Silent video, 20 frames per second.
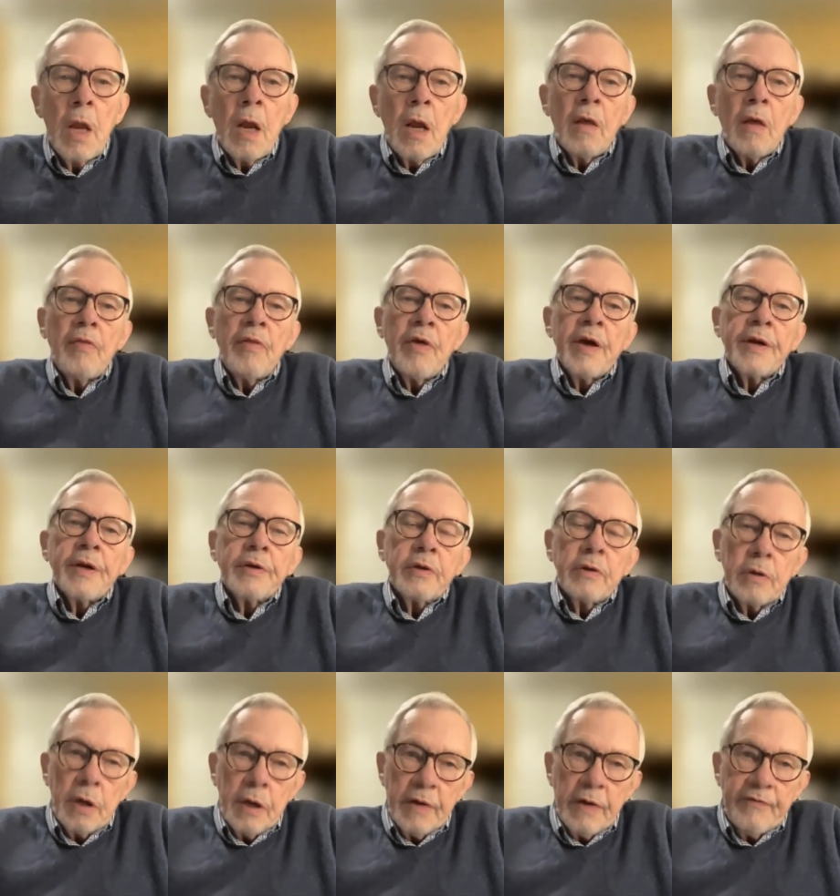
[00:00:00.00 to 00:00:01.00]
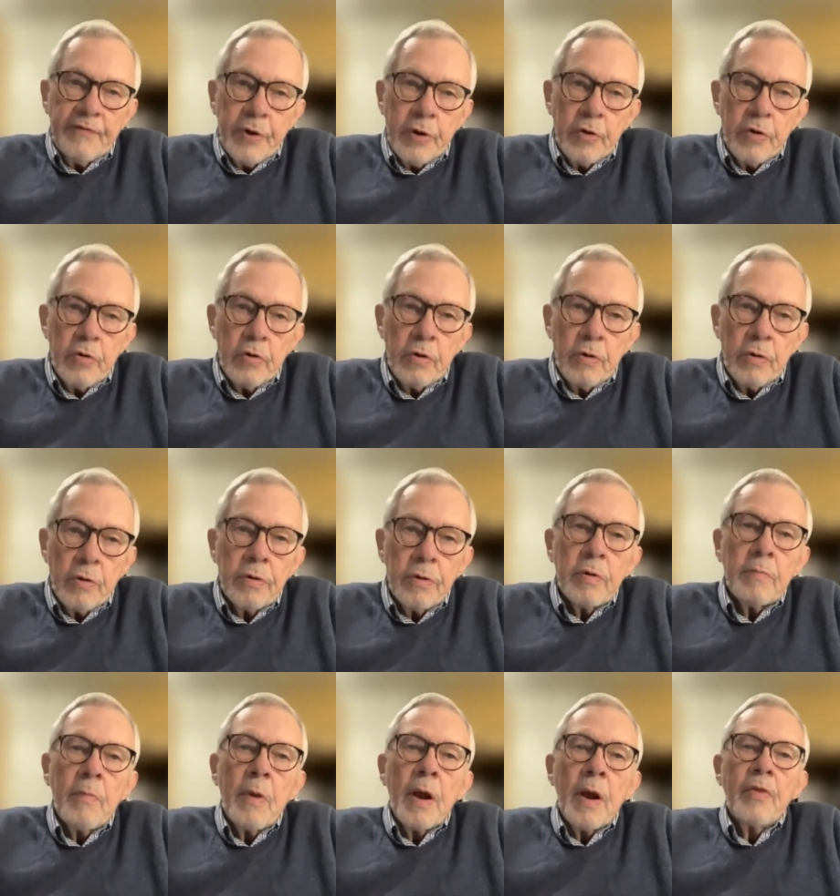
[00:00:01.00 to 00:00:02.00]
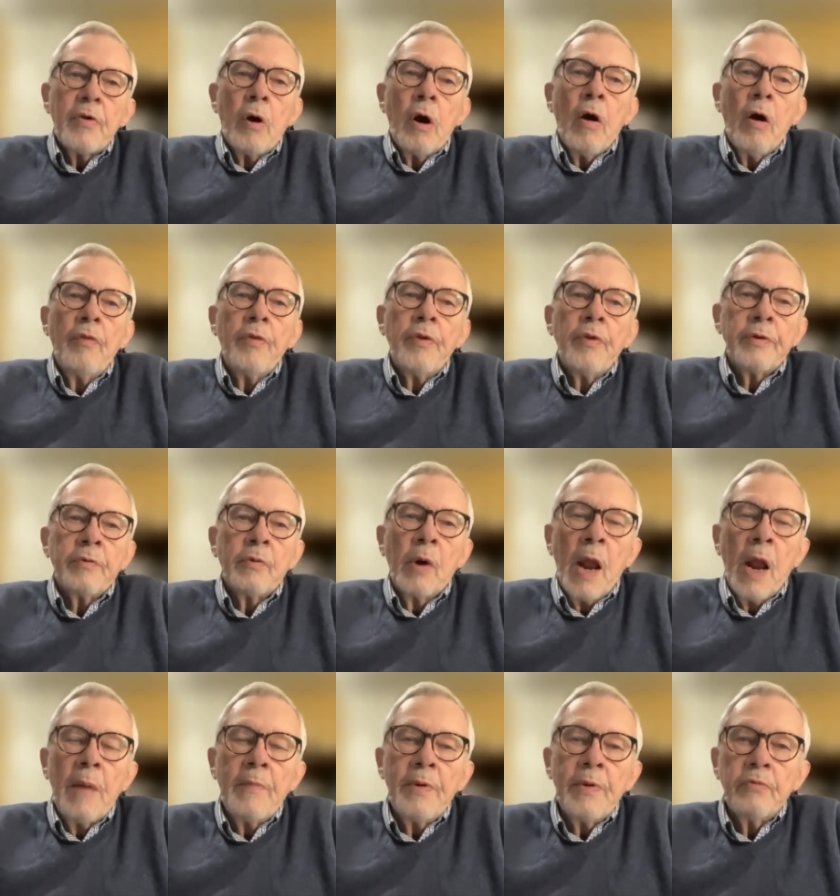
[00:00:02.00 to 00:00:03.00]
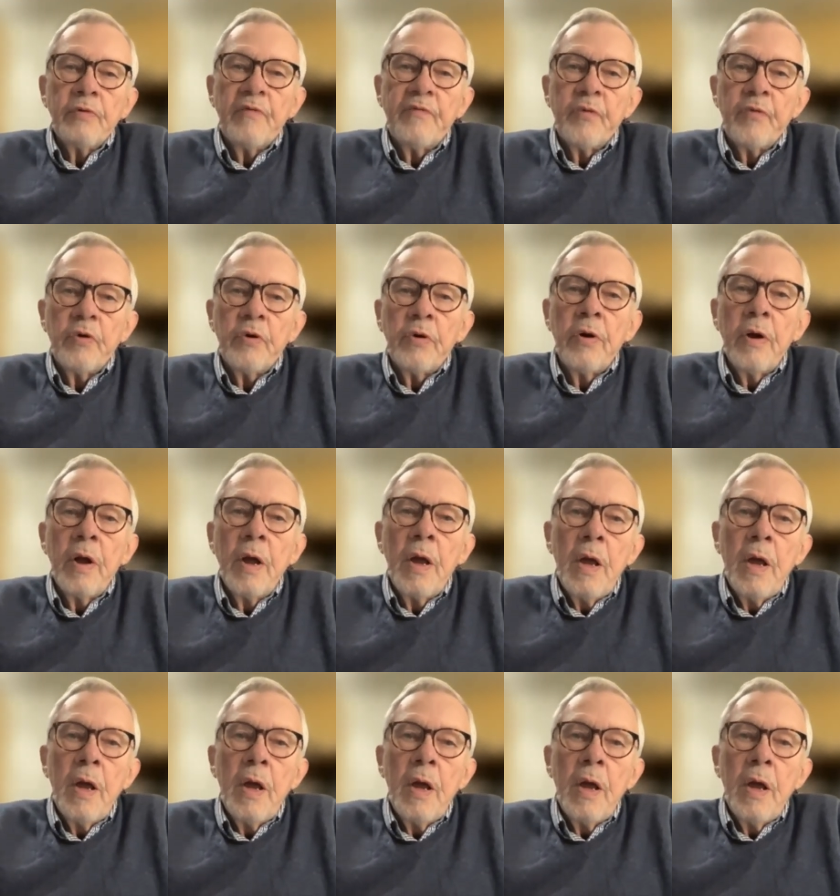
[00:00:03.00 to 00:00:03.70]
that lived here by the on the Willamette River